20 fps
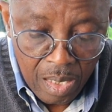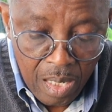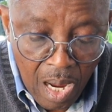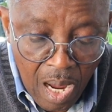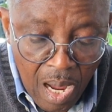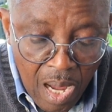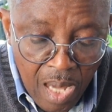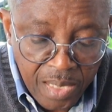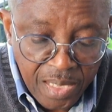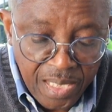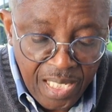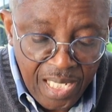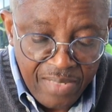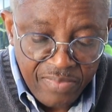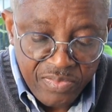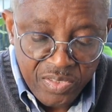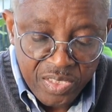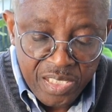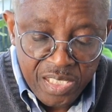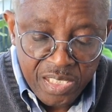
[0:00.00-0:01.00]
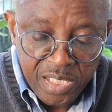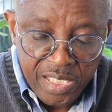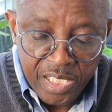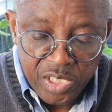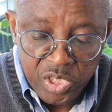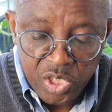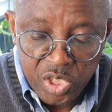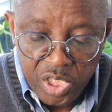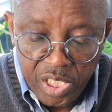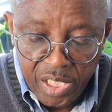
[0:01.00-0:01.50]
God loves this
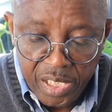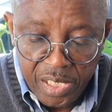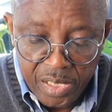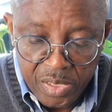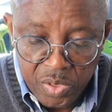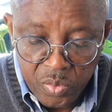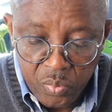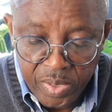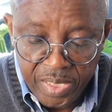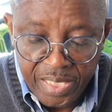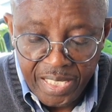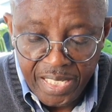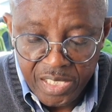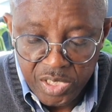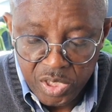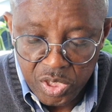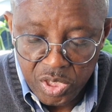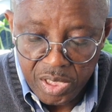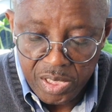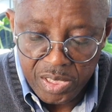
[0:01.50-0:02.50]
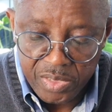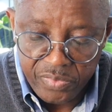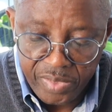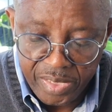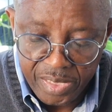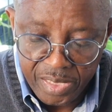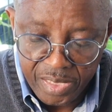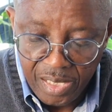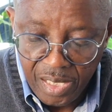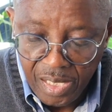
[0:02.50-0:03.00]
exchange with His
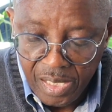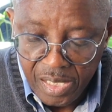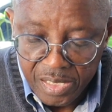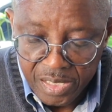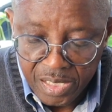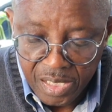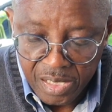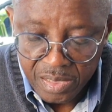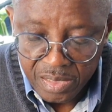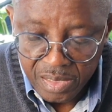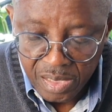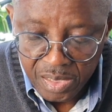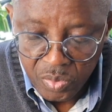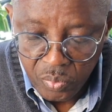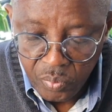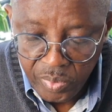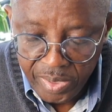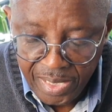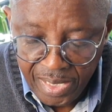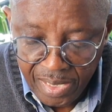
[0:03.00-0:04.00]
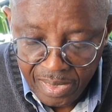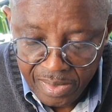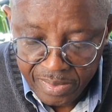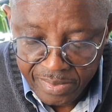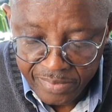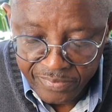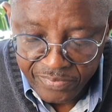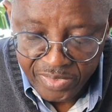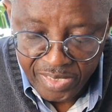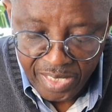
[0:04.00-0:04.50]
children, just as we
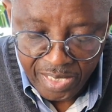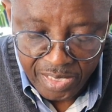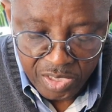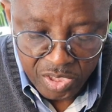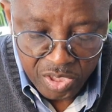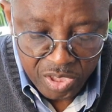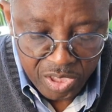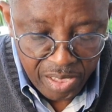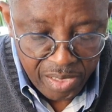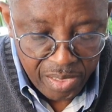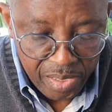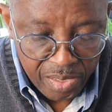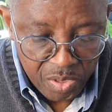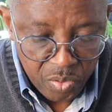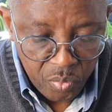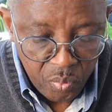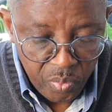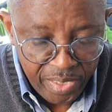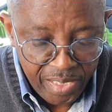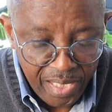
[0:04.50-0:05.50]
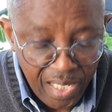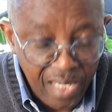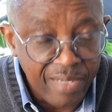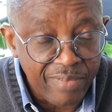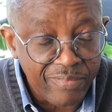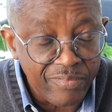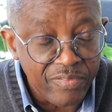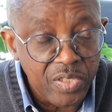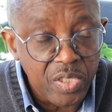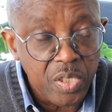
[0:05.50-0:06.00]
love the exchange we
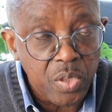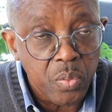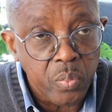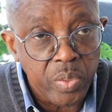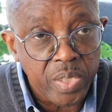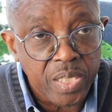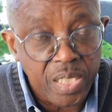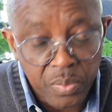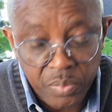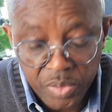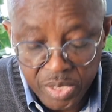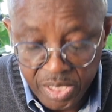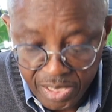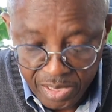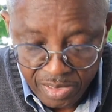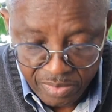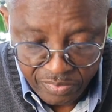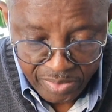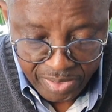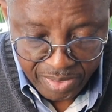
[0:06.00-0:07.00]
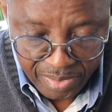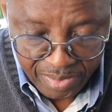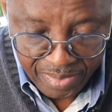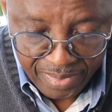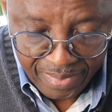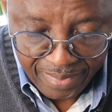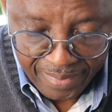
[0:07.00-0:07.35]
have with our children.